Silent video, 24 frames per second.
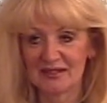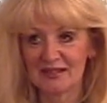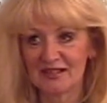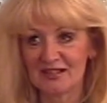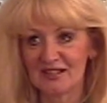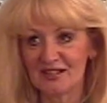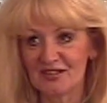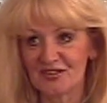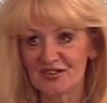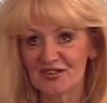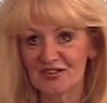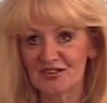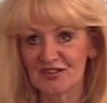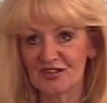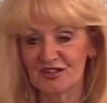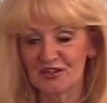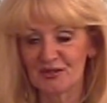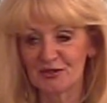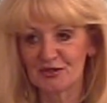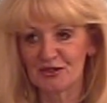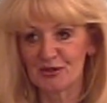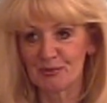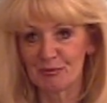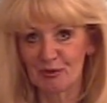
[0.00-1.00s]
is
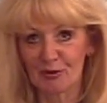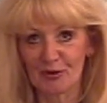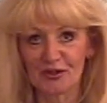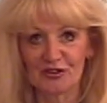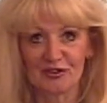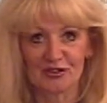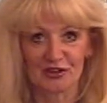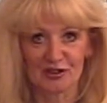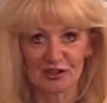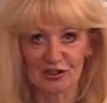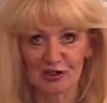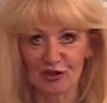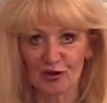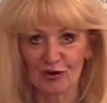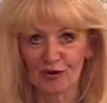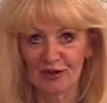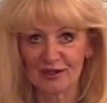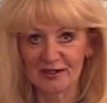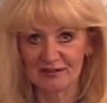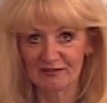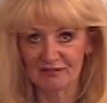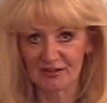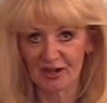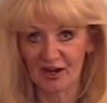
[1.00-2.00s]
to point to the
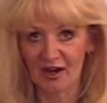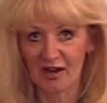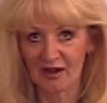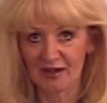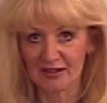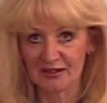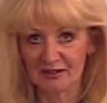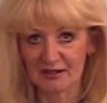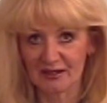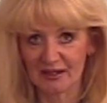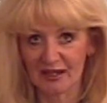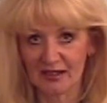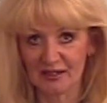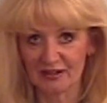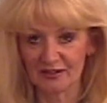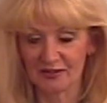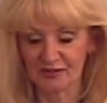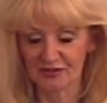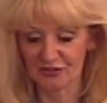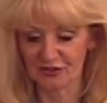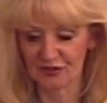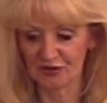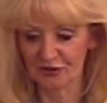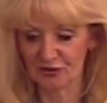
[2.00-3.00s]
glory of God
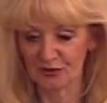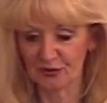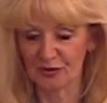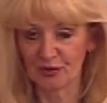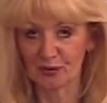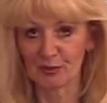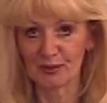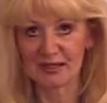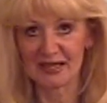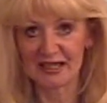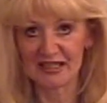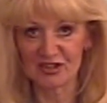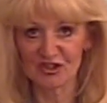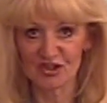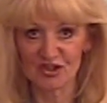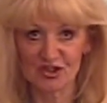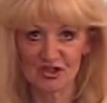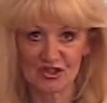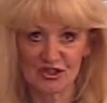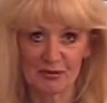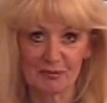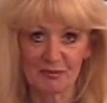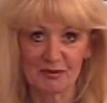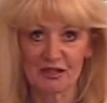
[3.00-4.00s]
and to the
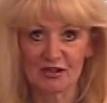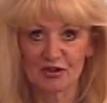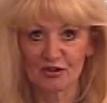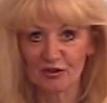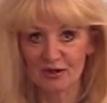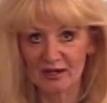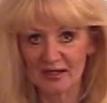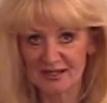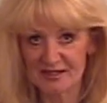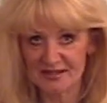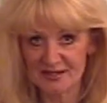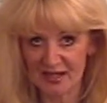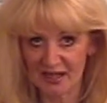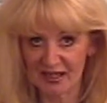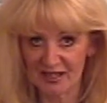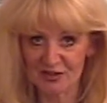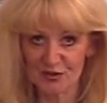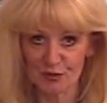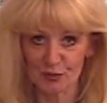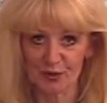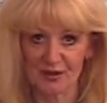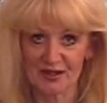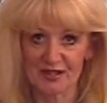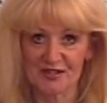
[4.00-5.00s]
relationship that Christ
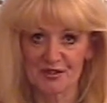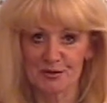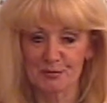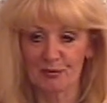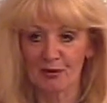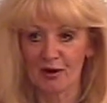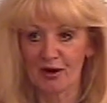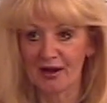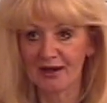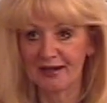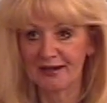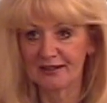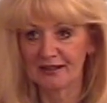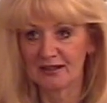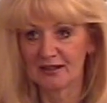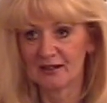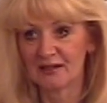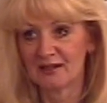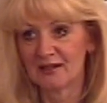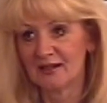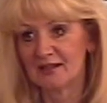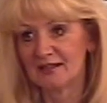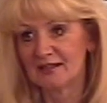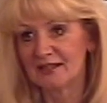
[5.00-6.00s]
has with His bride.
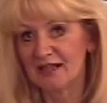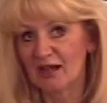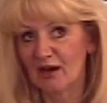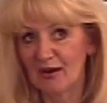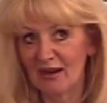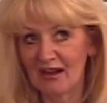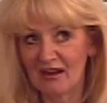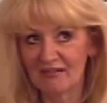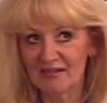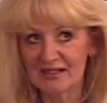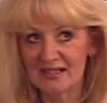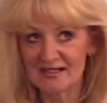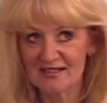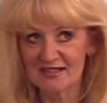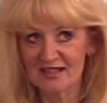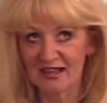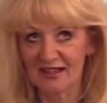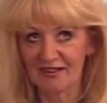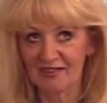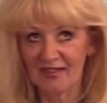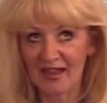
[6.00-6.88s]
Now, having said